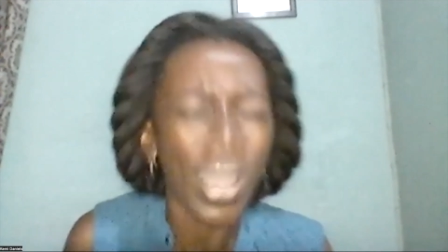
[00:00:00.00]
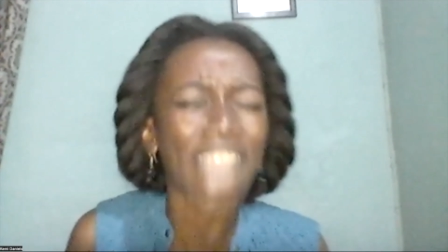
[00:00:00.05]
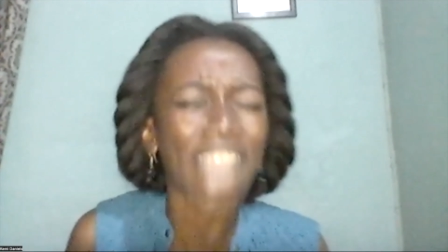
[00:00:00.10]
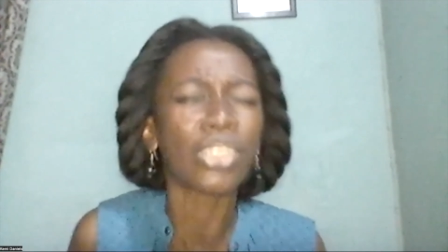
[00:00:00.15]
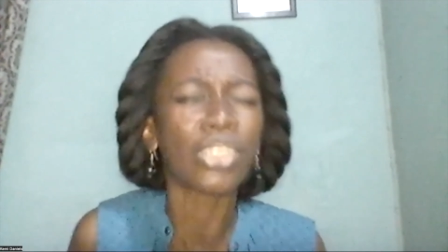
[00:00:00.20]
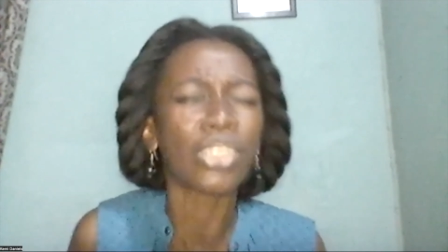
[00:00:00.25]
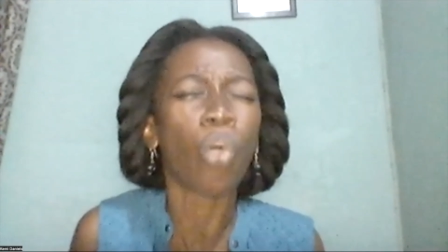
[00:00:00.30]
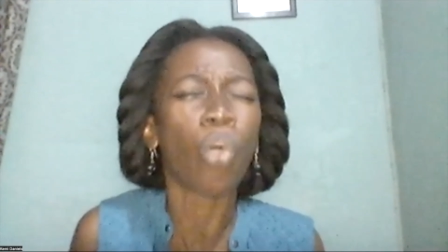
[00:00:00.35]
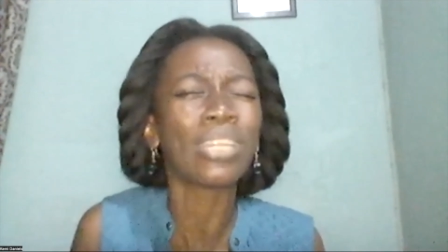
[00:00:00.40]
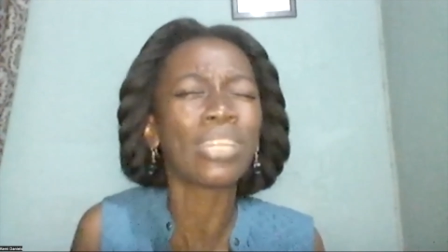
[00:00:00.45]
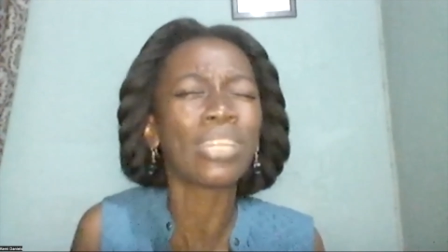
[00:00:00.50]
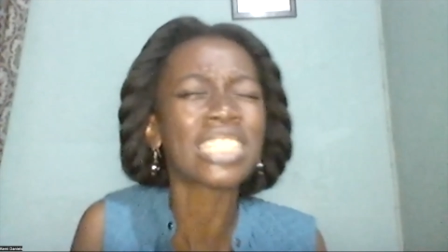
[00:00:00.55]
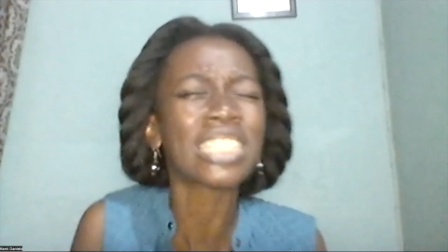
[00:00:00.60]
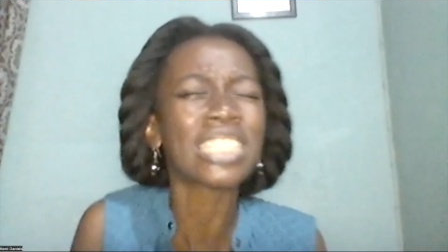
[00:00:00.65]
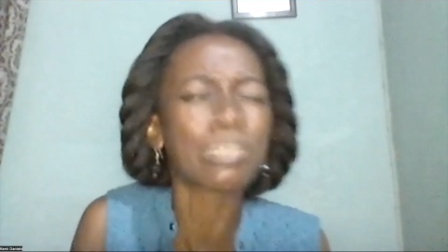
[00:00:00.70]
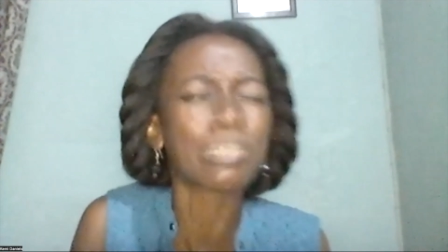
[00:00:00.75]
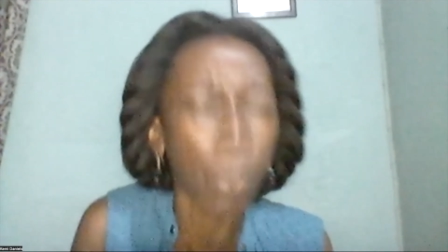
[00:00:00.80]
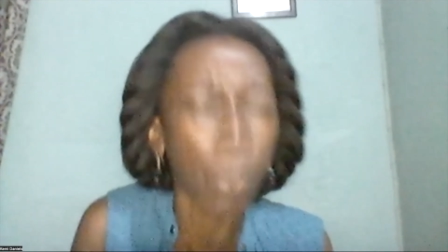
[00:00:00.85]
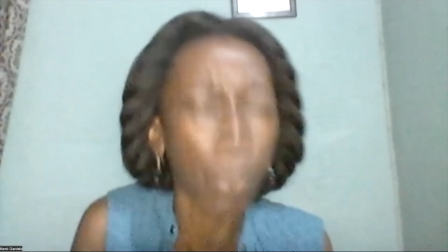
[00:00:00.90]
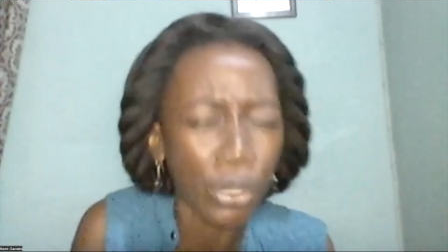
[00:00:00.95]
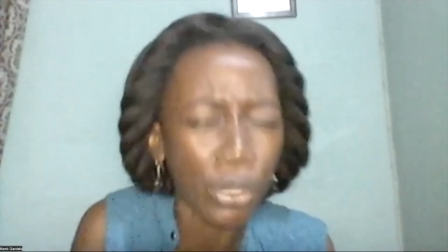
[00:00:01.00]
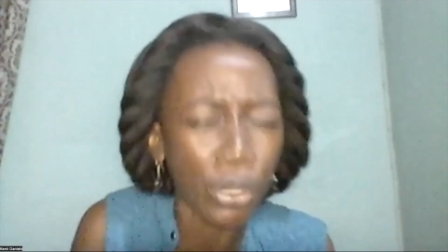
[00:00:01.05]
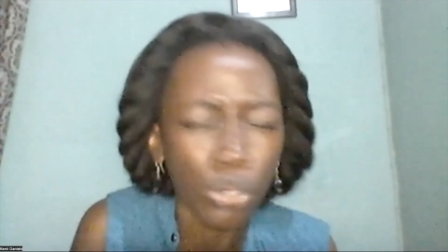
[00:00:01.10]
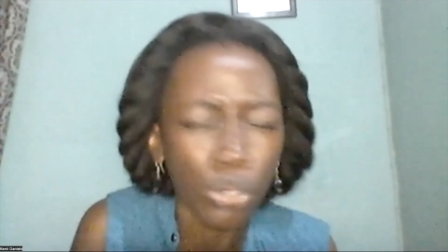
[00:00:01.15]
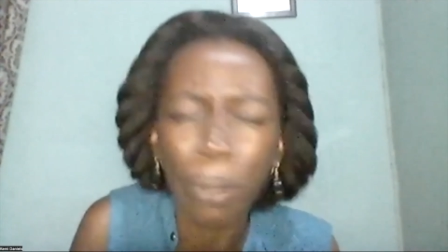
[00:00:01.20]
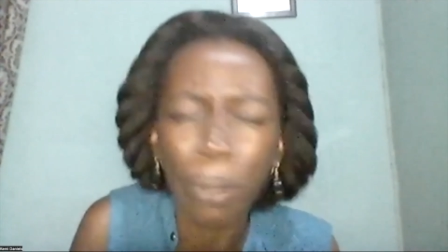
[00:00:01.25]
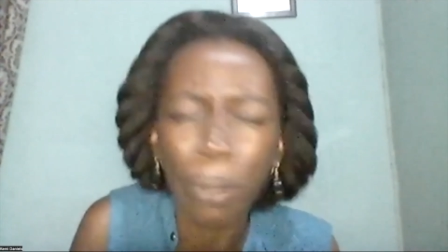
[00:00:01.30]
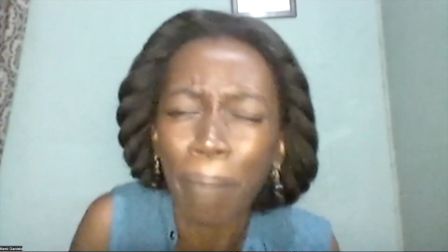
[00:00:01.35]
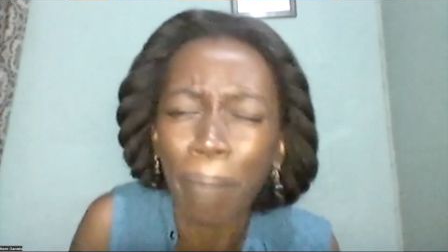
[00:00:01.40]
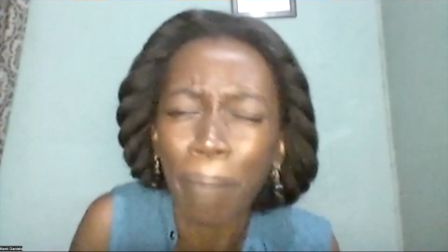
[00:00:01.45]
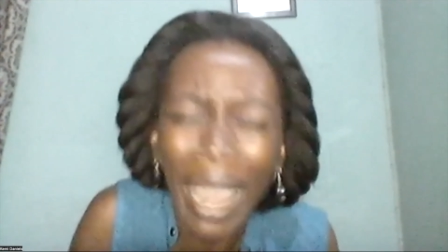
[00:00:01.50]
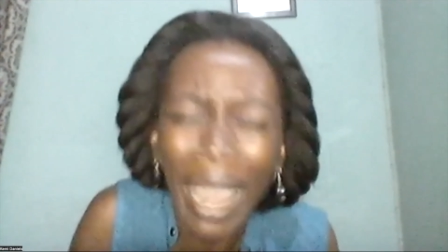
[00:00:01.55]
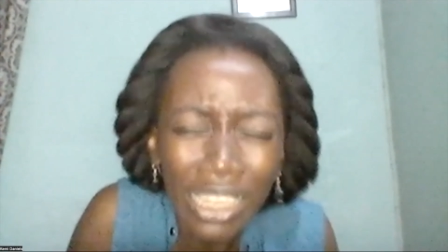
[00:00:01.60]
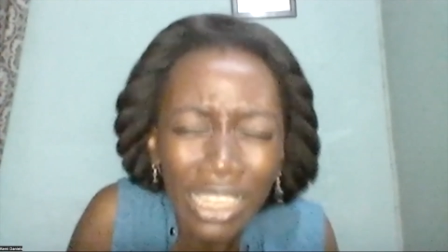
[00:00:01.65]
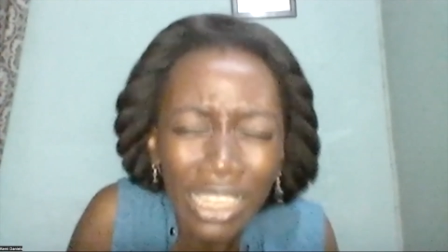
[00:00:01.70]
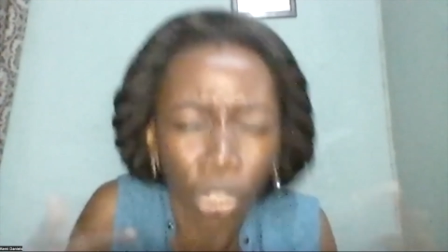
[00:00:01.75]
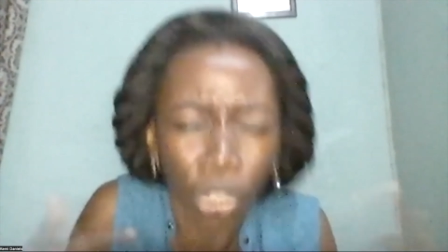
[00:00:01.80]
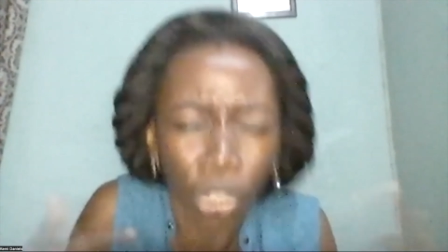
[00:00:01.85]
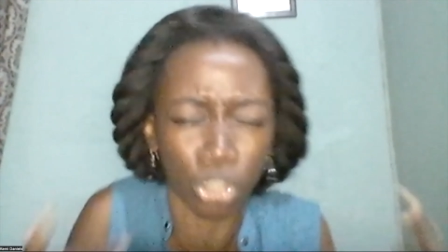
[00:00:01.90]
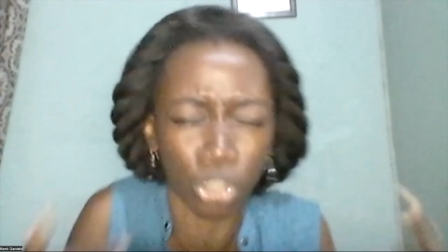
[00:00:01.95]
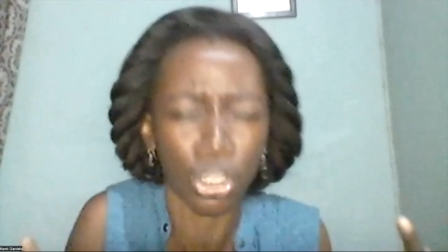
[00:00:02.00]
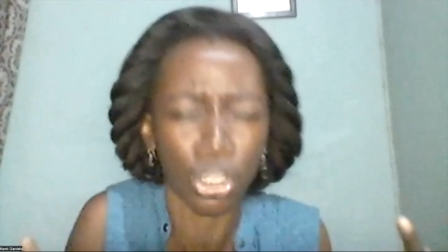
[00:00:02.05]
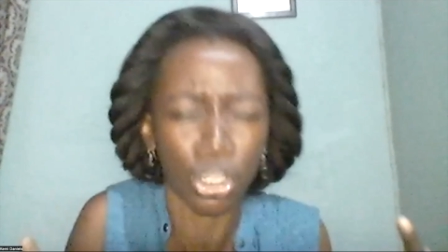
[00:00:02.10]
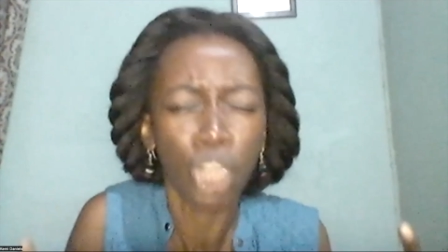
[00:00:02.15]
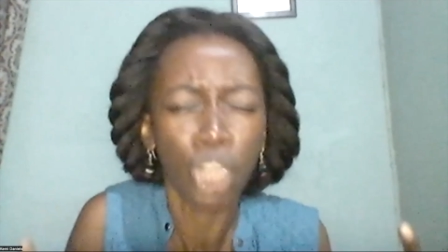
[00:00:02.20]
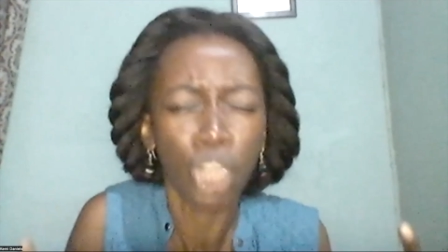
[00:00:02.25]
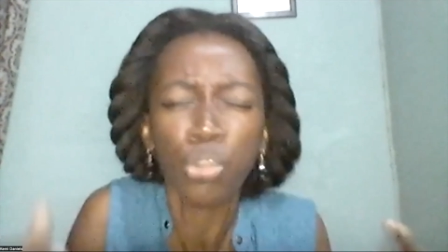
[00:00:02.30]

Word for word: ask the Holy Spirit to remind us,